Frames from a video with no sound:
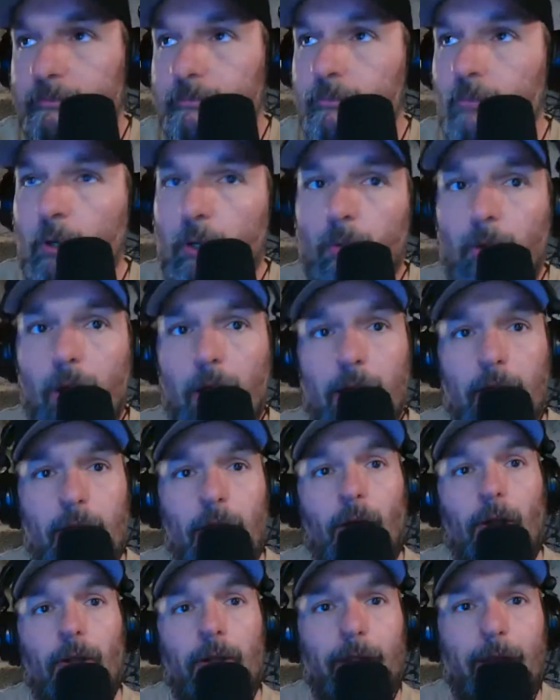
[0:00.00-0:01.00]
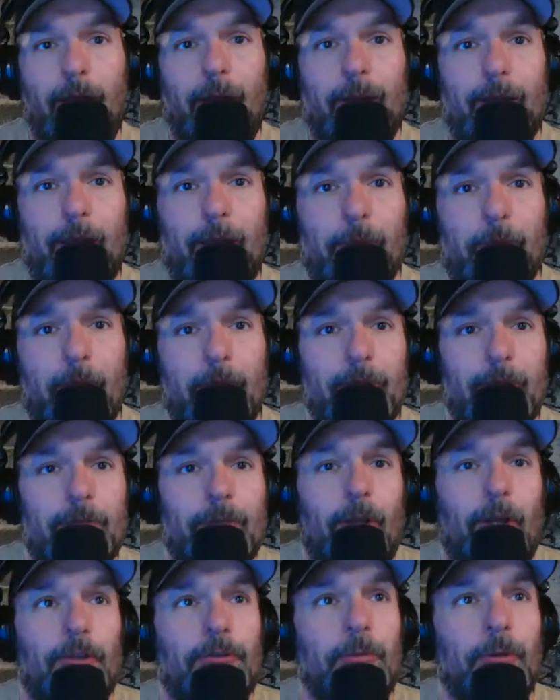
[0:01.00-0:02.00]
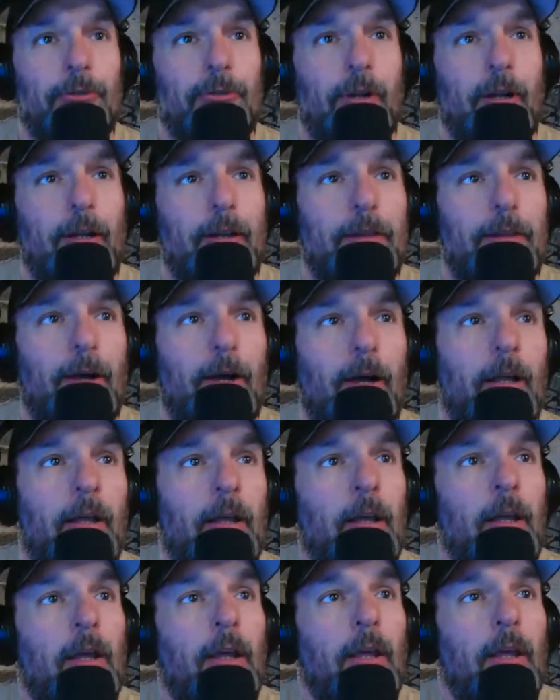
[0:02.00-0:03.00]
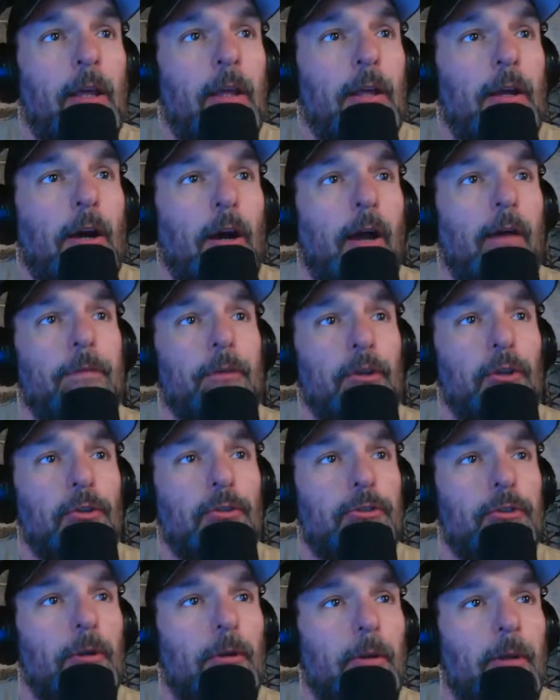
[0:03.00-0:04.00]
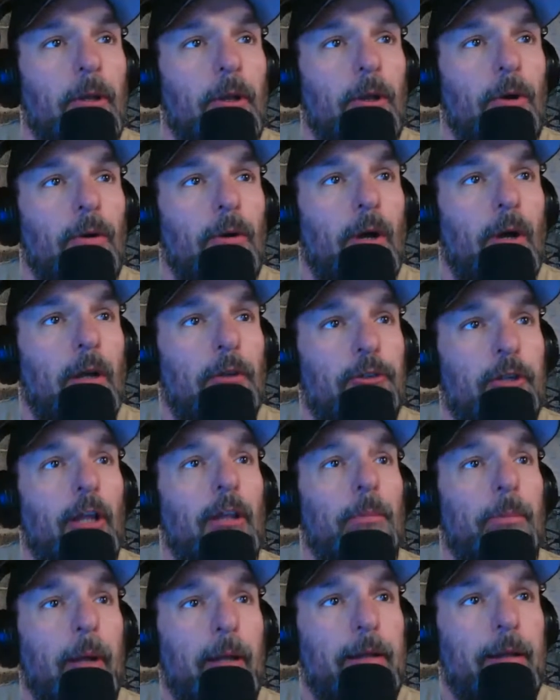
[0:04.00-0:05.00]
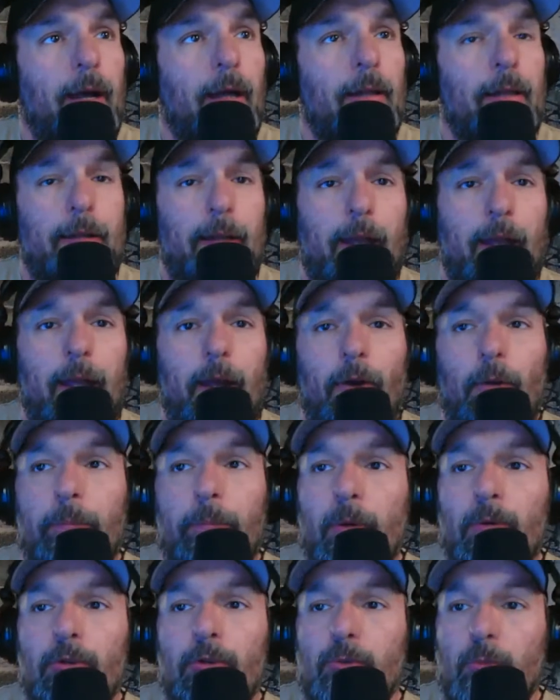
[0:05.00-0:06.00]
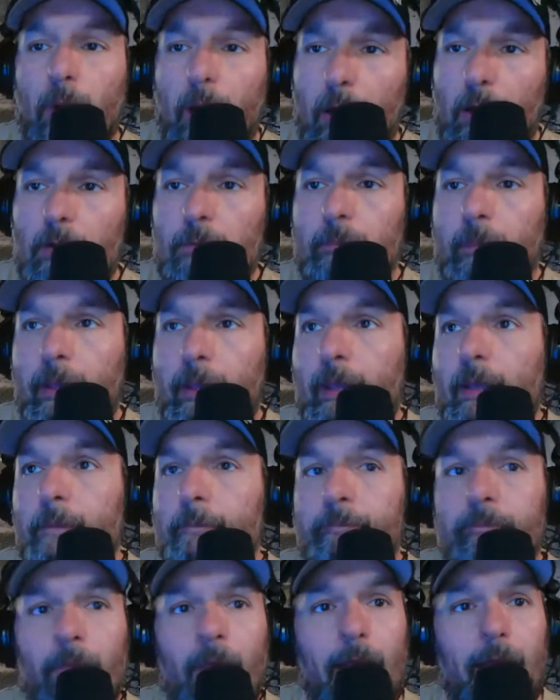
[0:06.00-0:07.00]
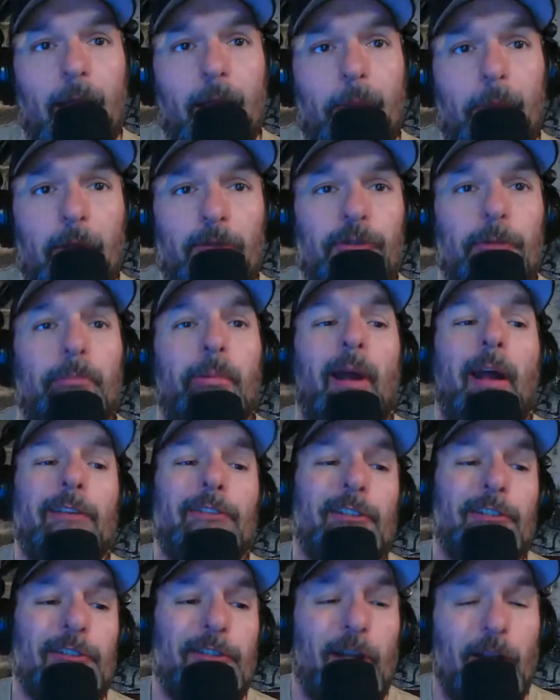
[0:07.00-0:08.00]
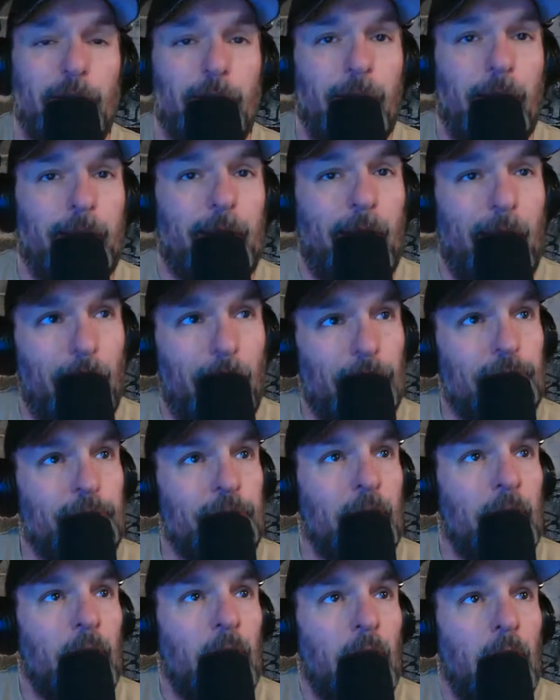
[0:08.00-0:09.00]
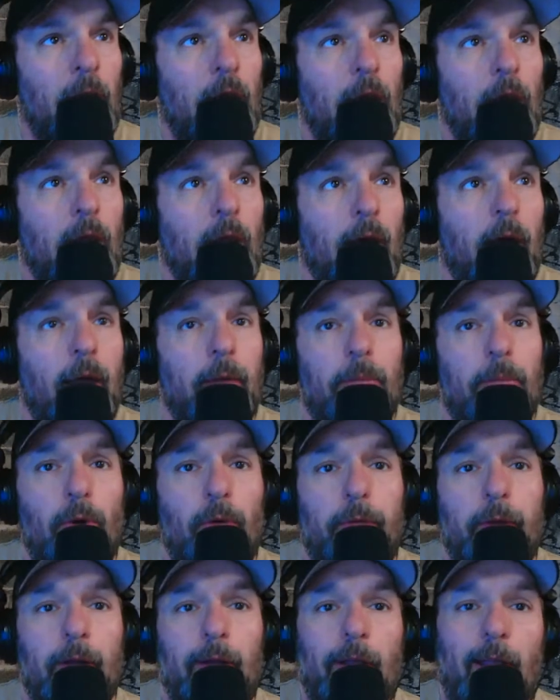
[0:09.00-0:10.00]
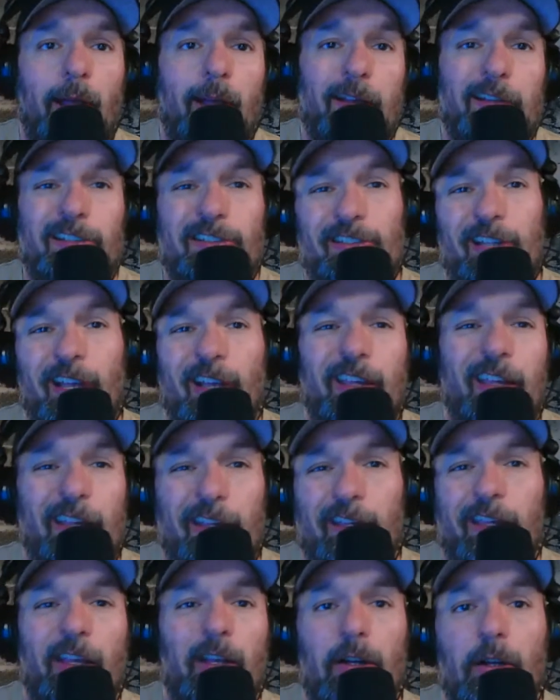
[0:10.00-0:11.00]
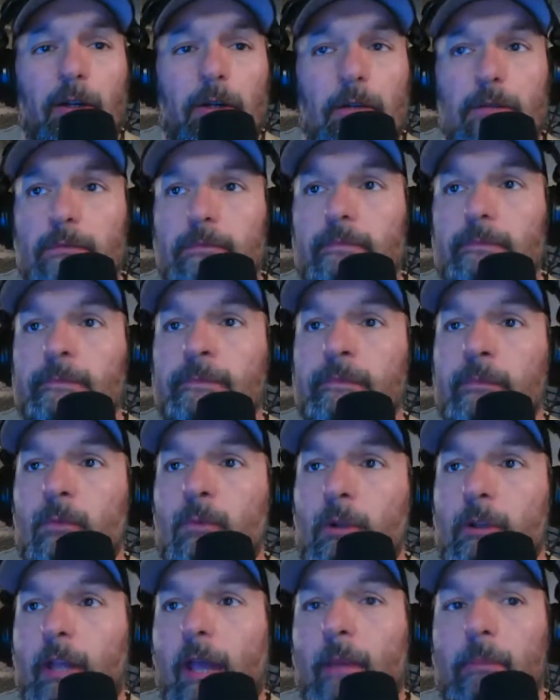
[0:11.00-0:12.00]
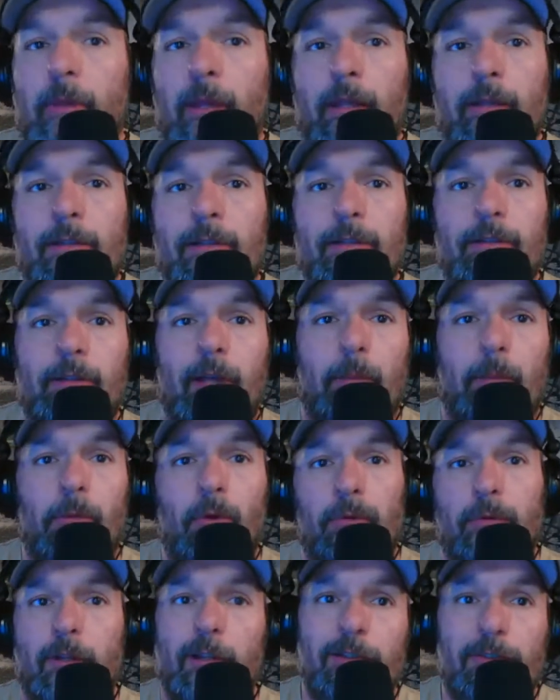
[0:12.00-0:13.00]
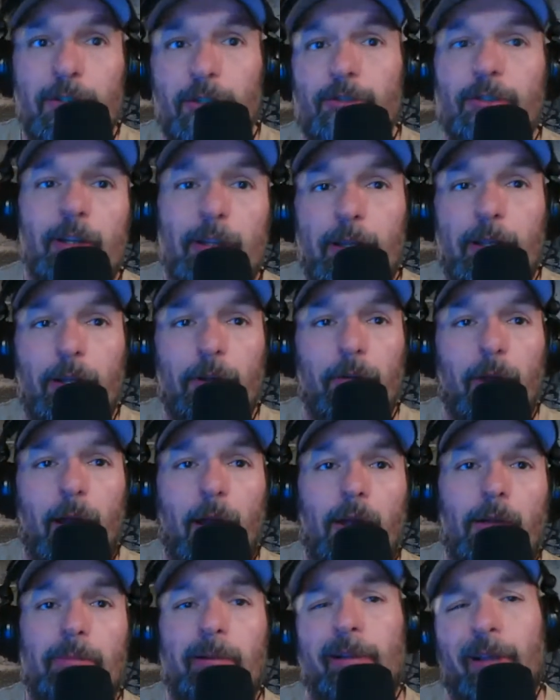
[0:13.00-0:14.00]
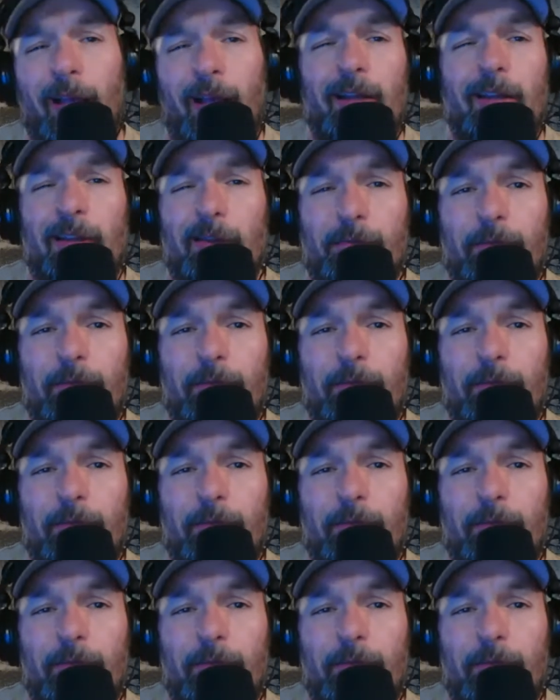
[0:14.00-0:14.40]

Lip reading: what do you want to call it? God damn, I just lost my train of thought. However you, celebrate the holiday, I hope it was well. Me, I got a bunch of projects done around the house. I move in like second gear. What that means is I move consistently around, but not at a